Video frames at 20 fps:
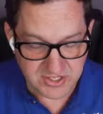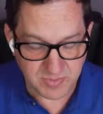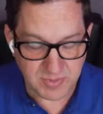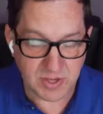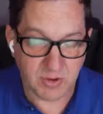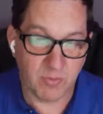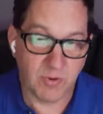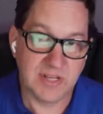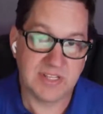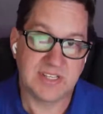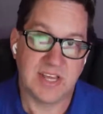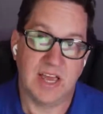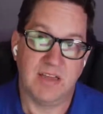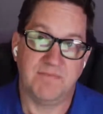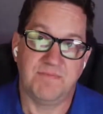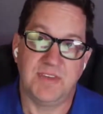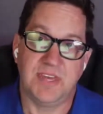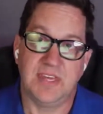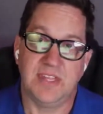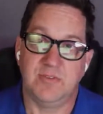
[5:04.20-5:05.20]
to be a
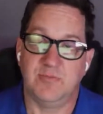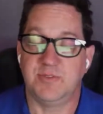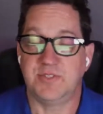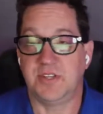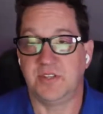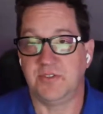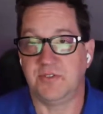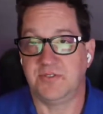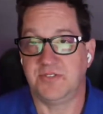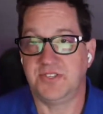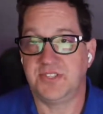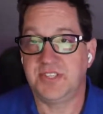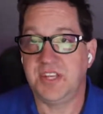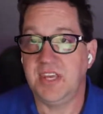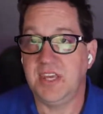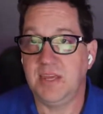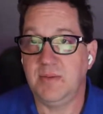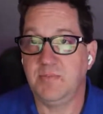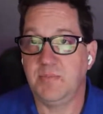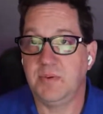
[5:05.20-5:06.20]
one-time fee that was a little
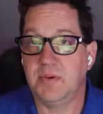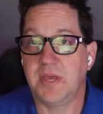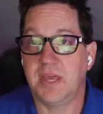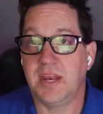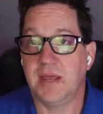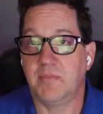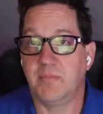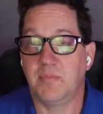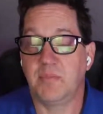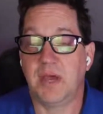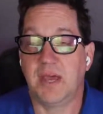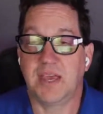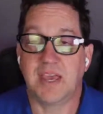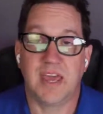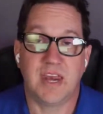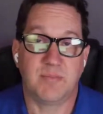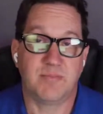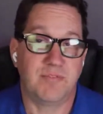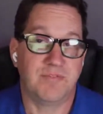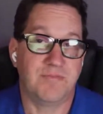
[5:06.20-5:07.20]
steep, and I
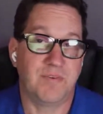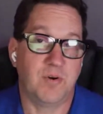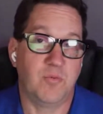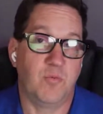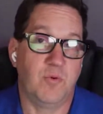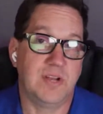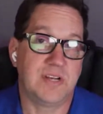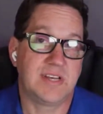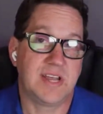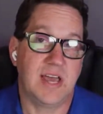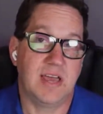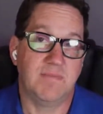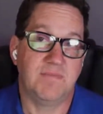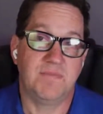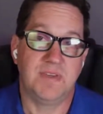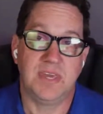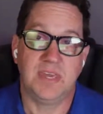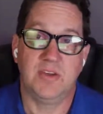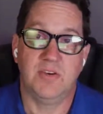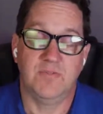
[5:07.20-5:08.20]
kind of prefer one-time
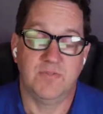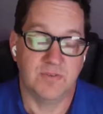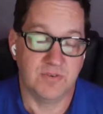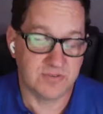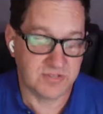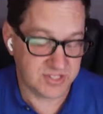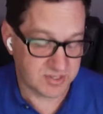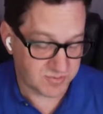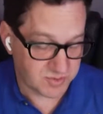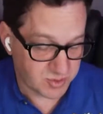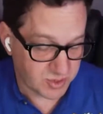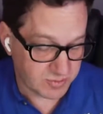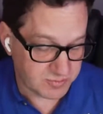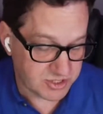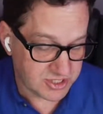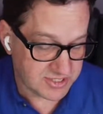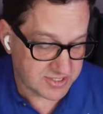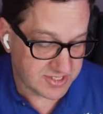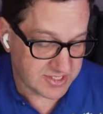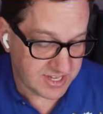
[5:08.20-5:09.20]
fee over
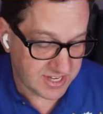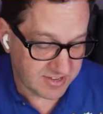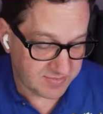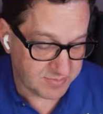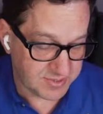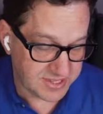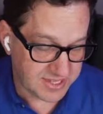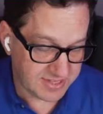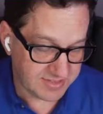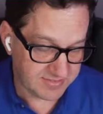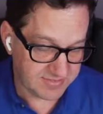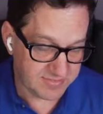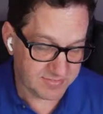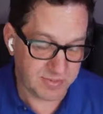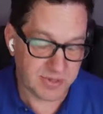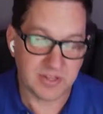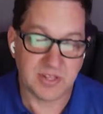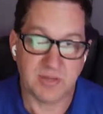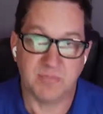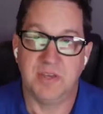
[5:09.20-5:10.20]
subscription stuff, but they've
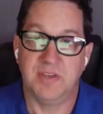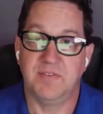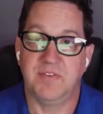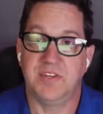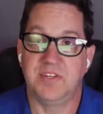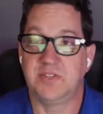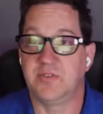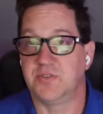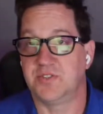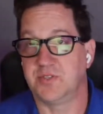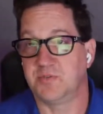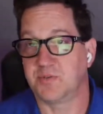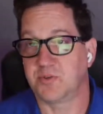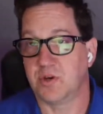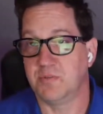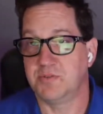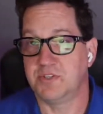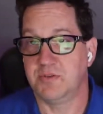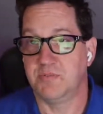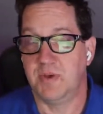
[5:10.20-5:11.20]
apparently pivoted to a
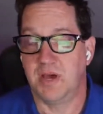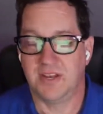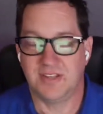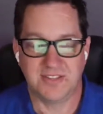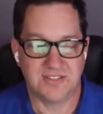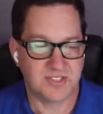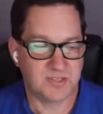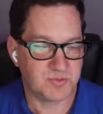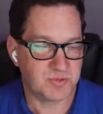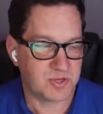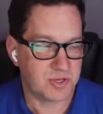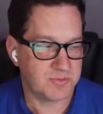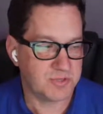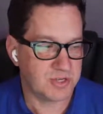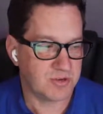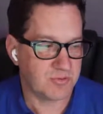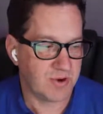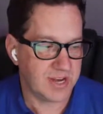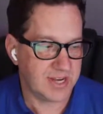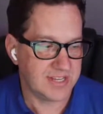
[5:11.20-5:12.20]
subscription model. The
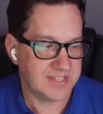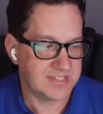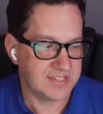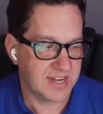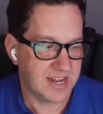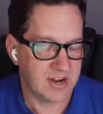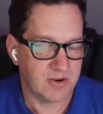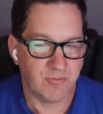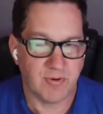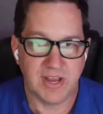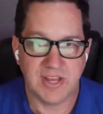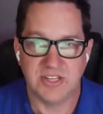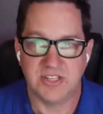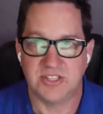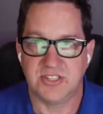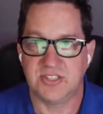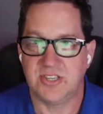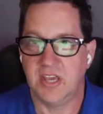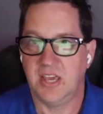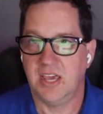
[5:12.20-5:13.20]
subscription rate isn't
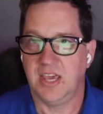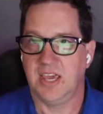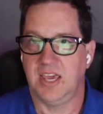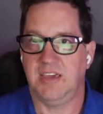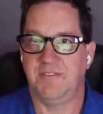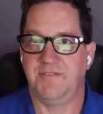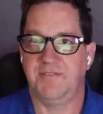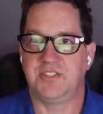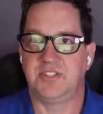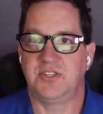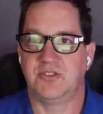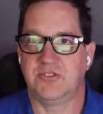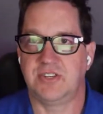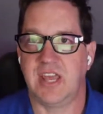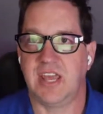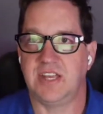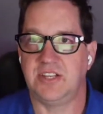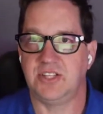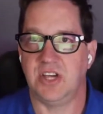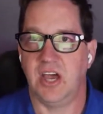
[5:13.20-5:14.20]
outrageous if it's your
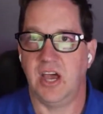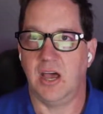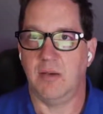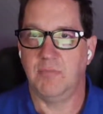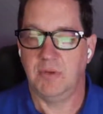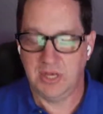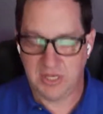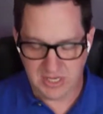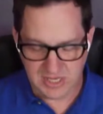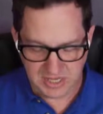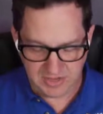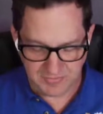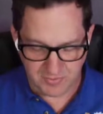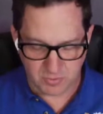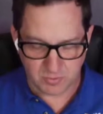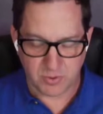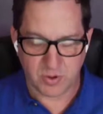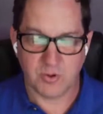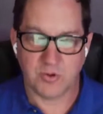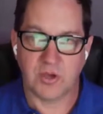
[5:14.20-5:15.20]
day job, if
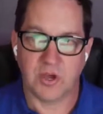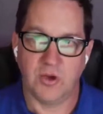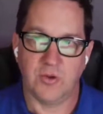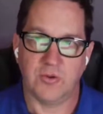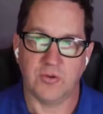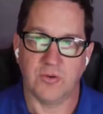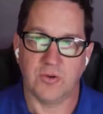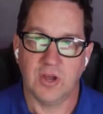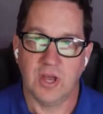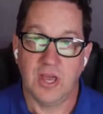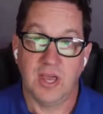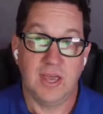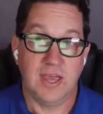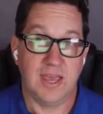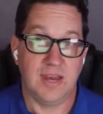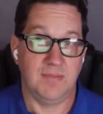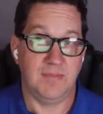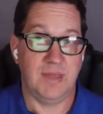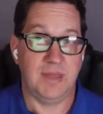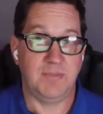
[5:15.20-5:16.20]
you're a pro coder.
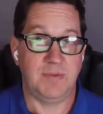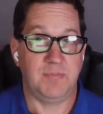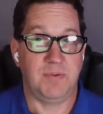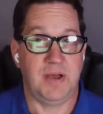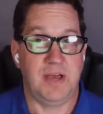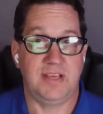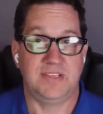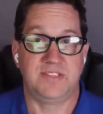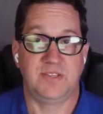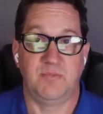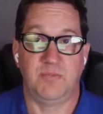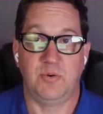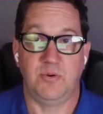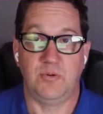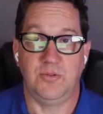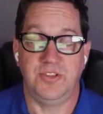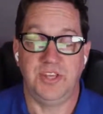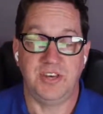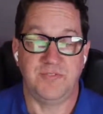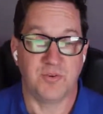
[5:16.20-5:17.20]
And it may be
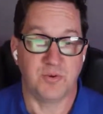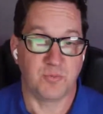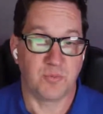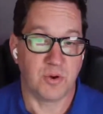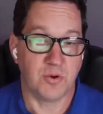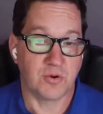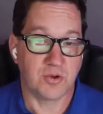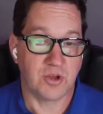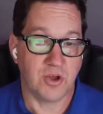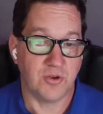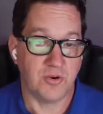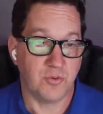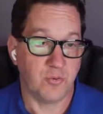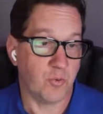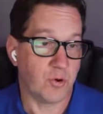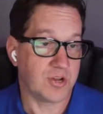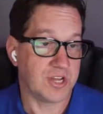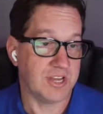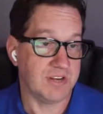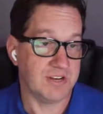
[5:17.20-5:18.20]
possible that if you're a pro coder
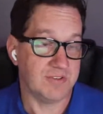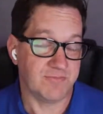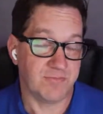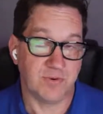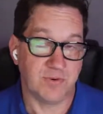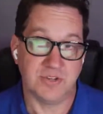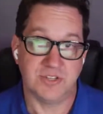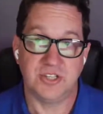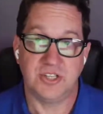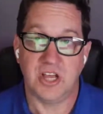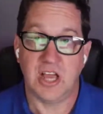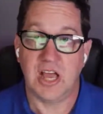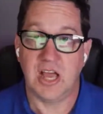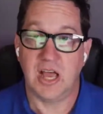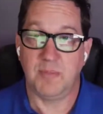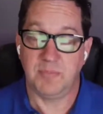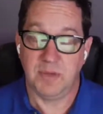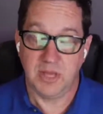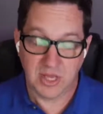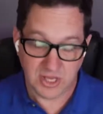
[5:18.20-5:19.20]
working for a
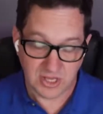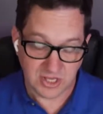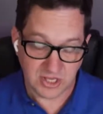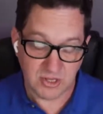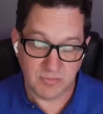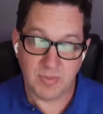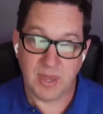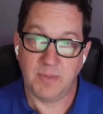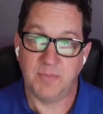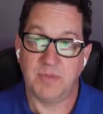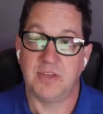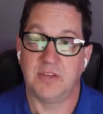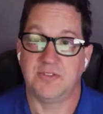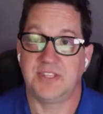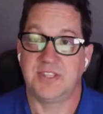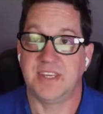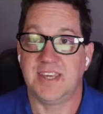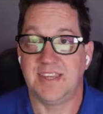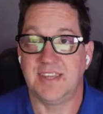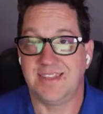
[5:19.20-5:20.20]
shop, you may be able
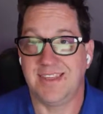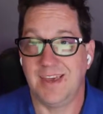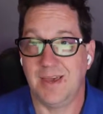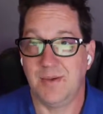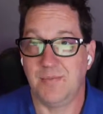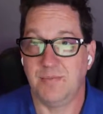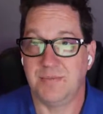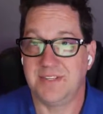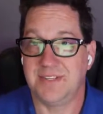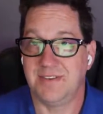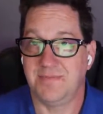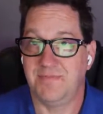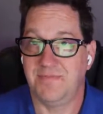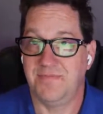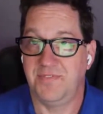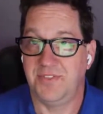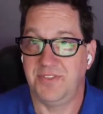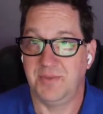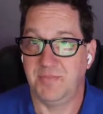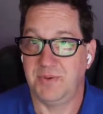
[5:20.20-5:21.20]
to get them to
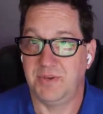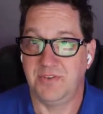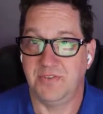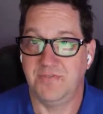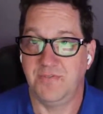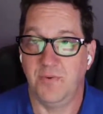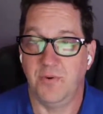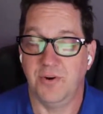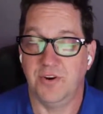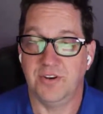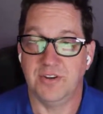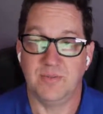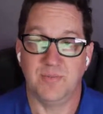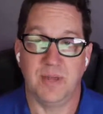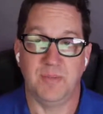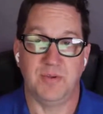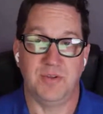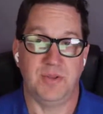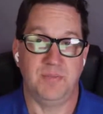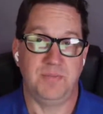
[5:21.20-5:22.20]
foot the bill for it. You may
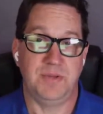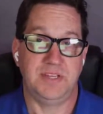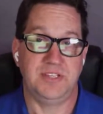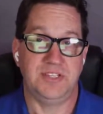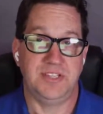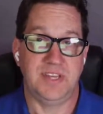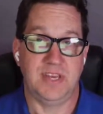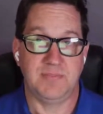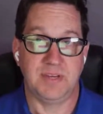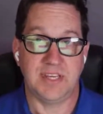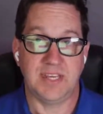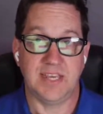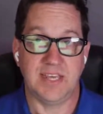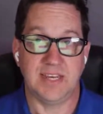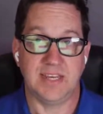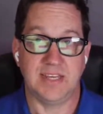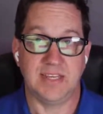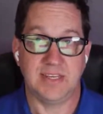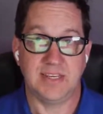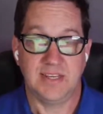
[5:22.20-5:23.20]
be able to pitch them to
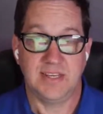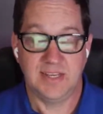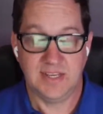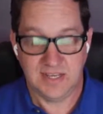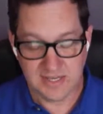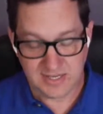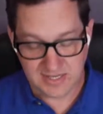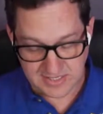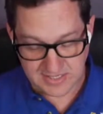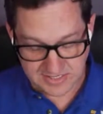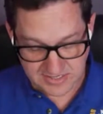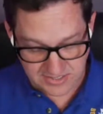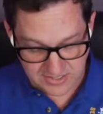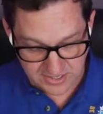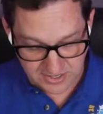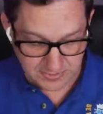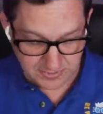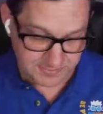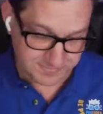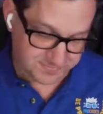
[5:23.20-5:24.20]
get it. And
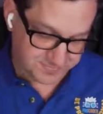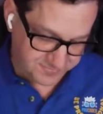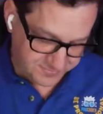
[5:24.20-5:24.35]
so,